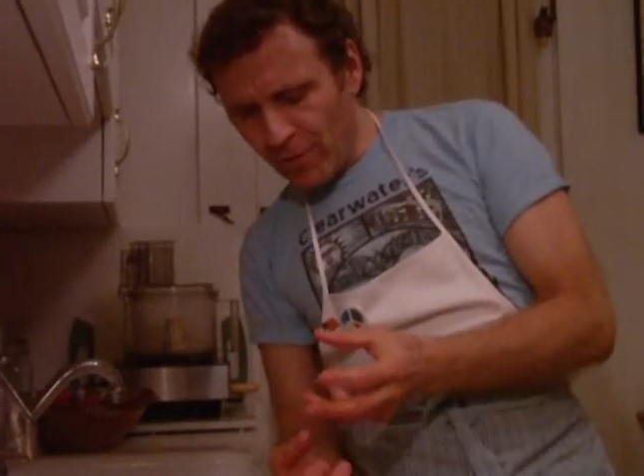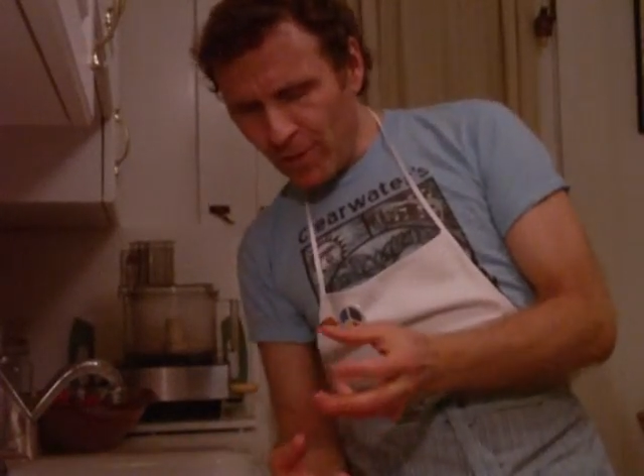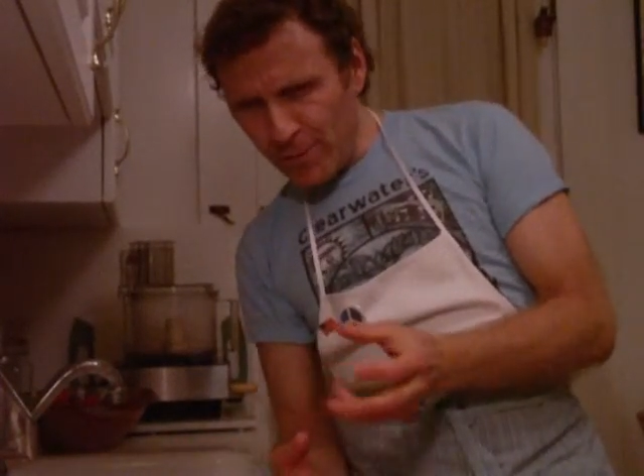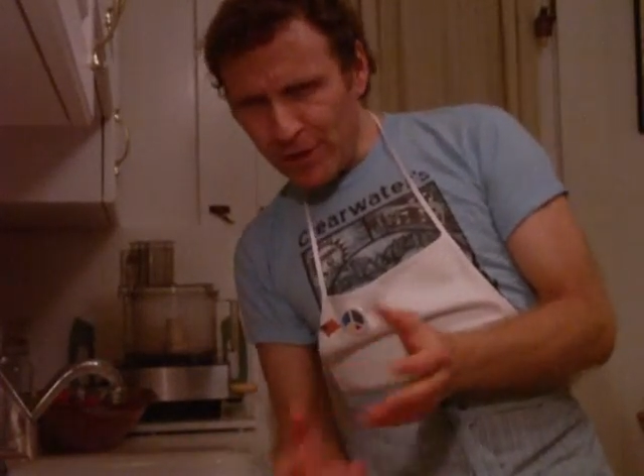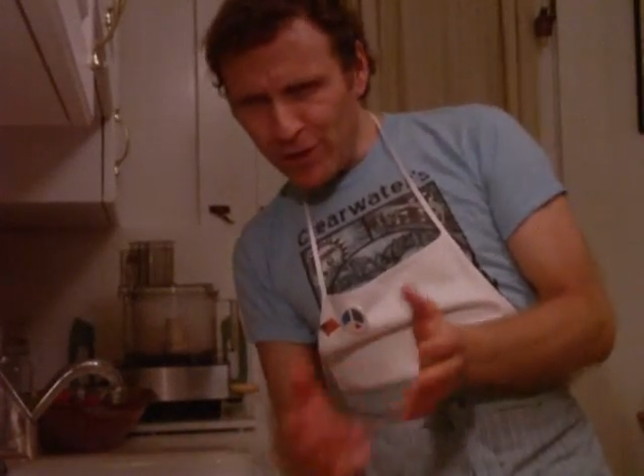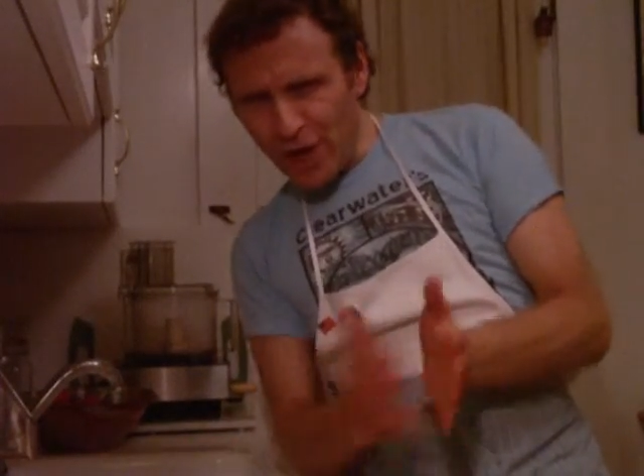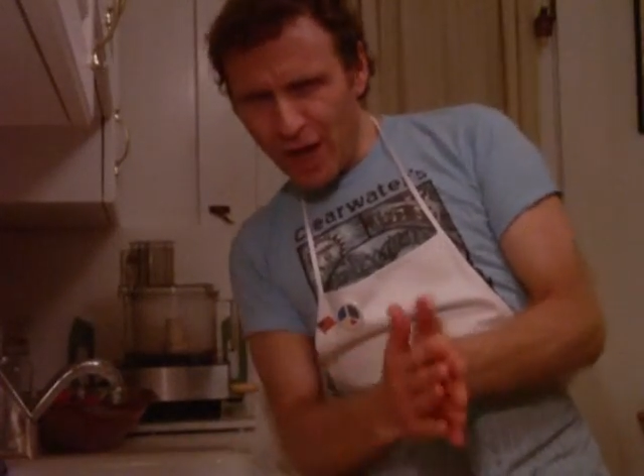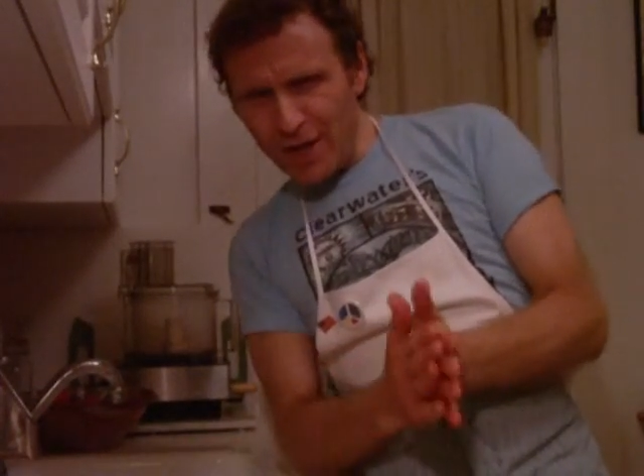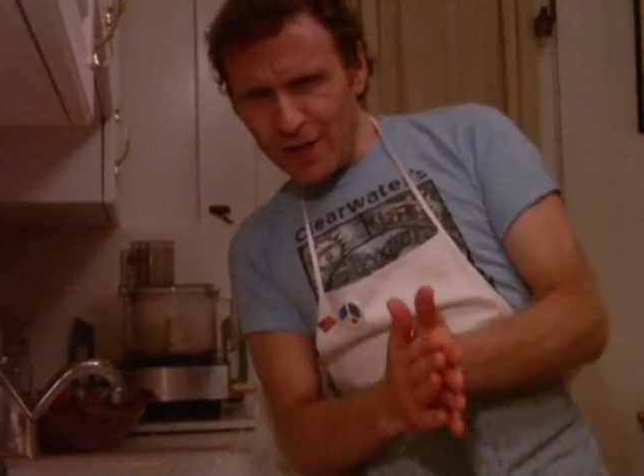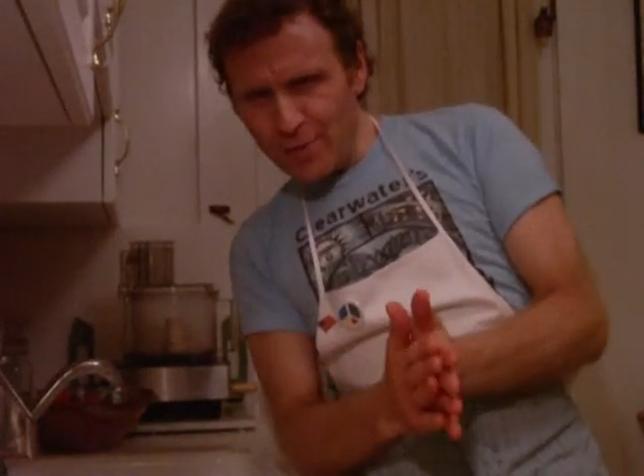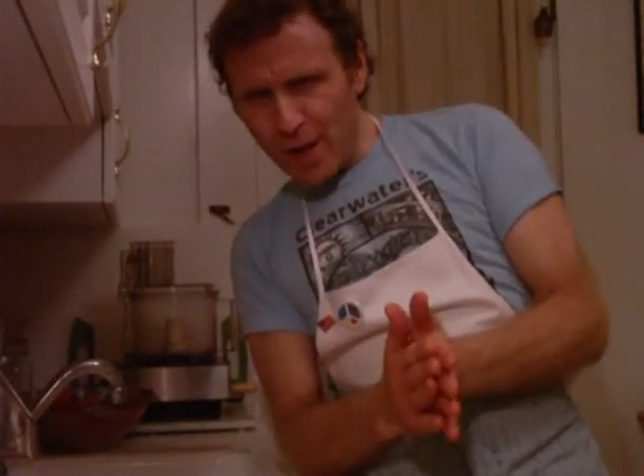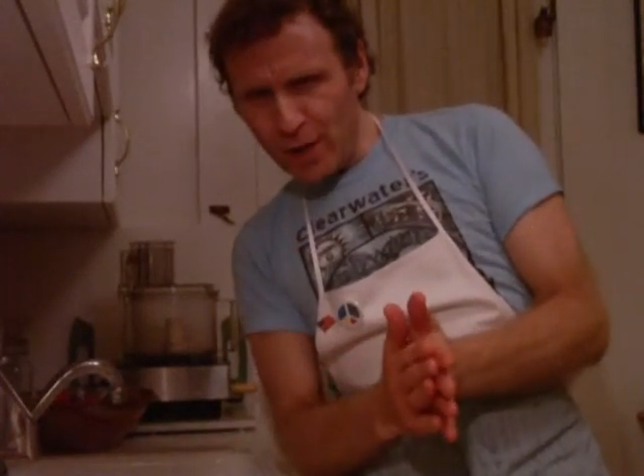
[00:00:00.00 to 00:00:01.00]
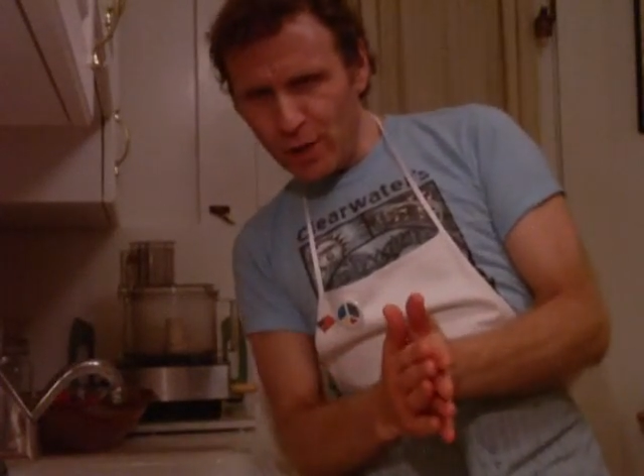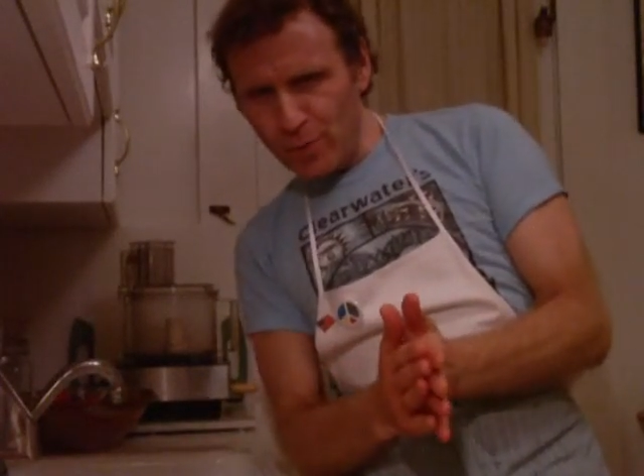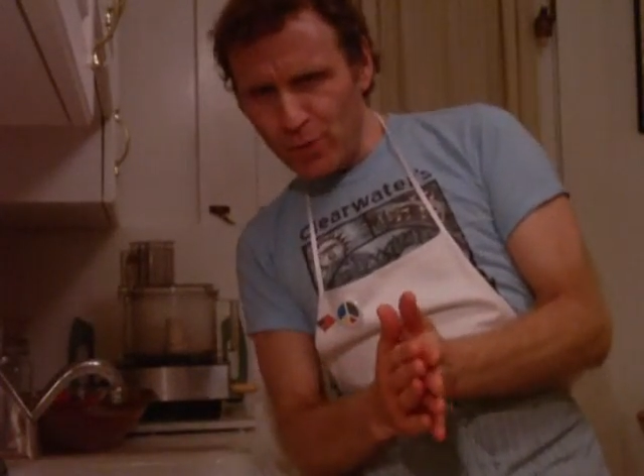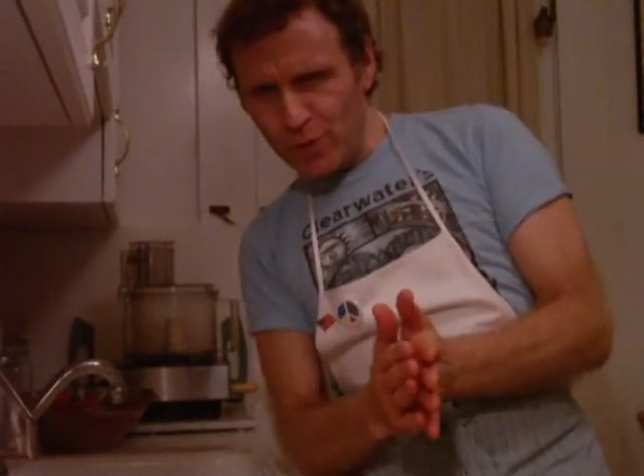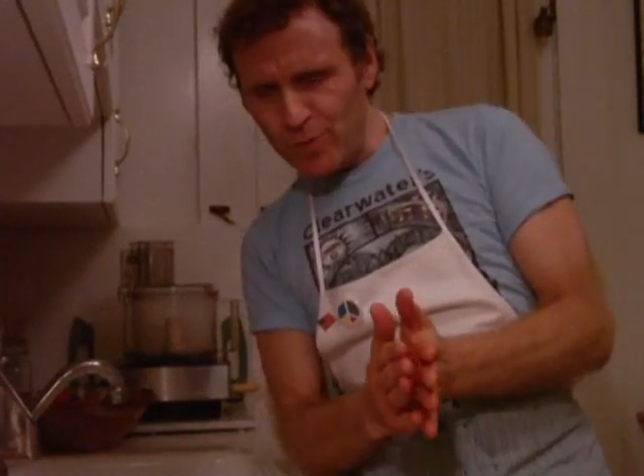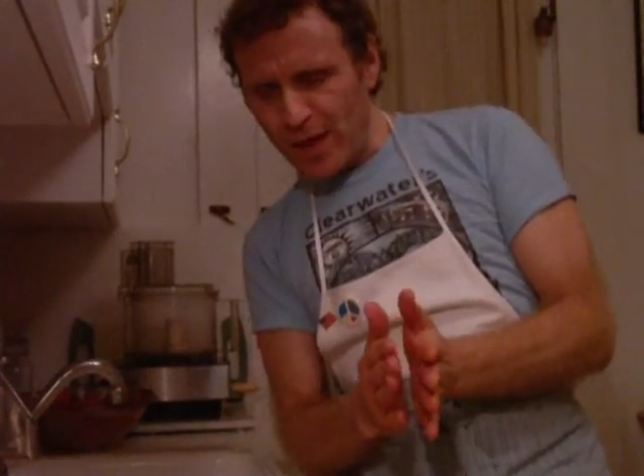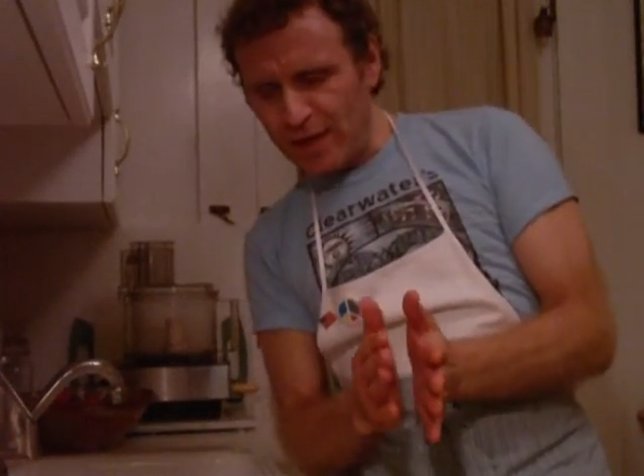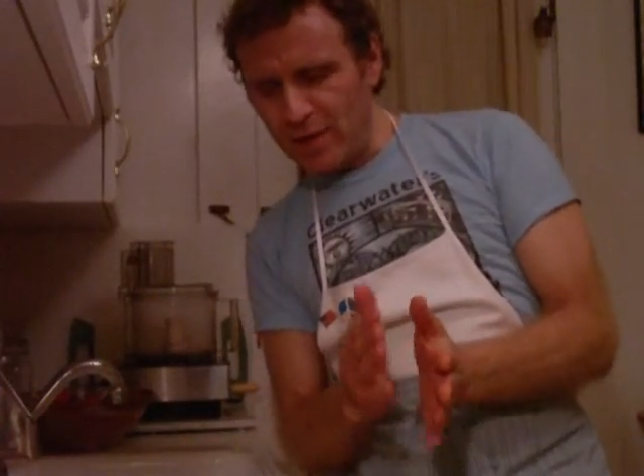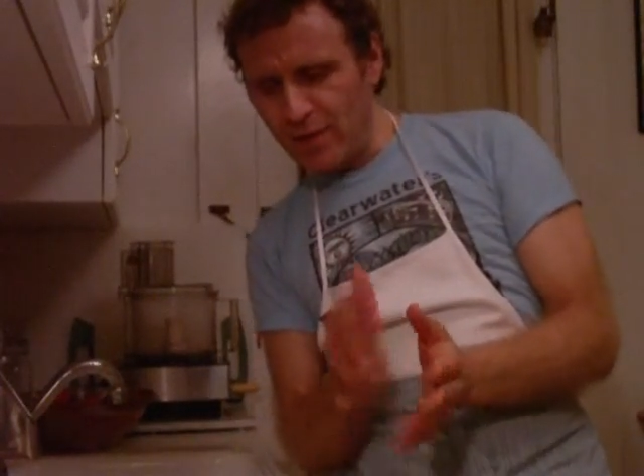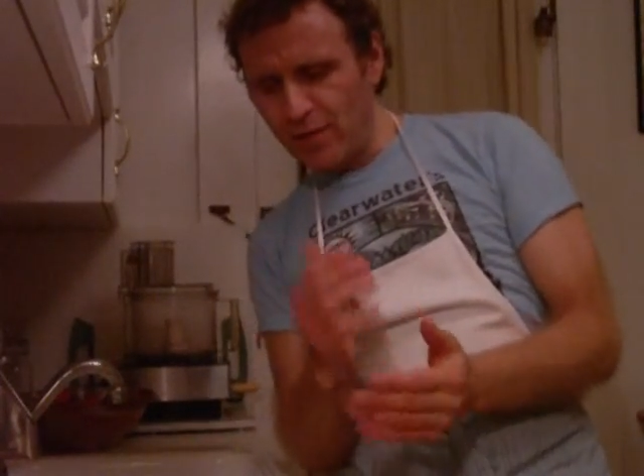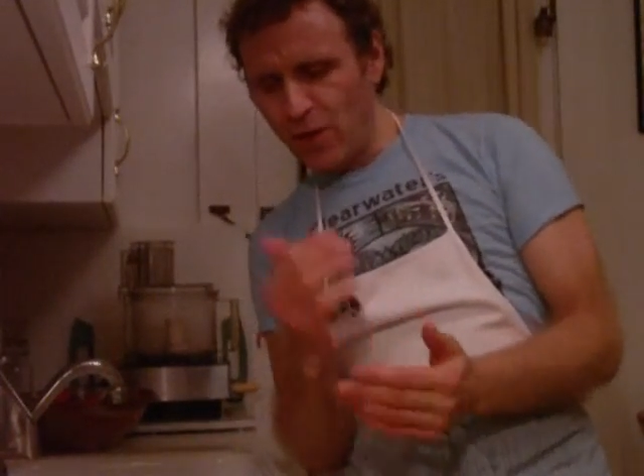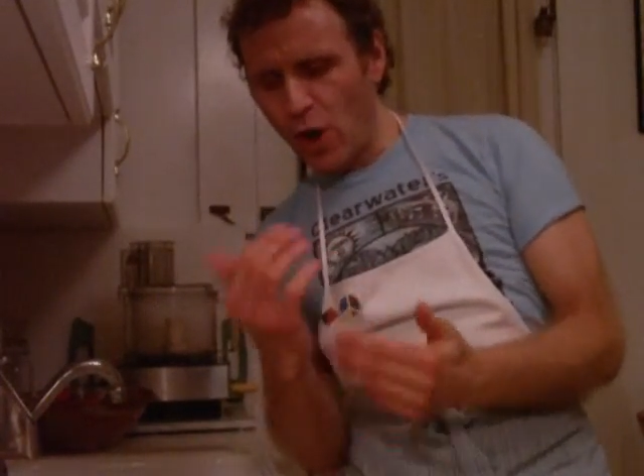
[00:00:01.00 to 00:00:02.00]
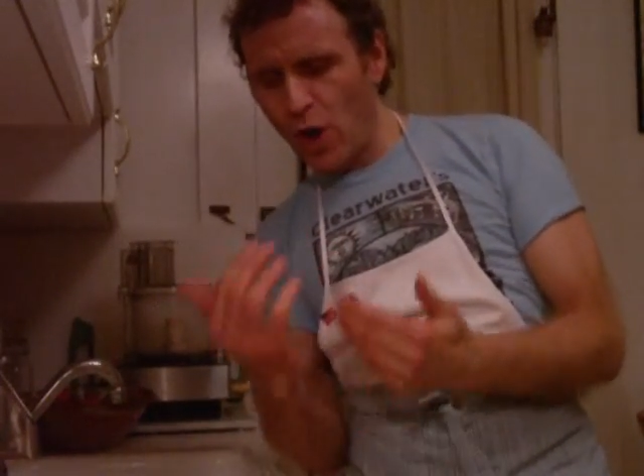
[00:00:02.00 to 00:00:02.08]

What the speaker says: from the Chinese medical perspective,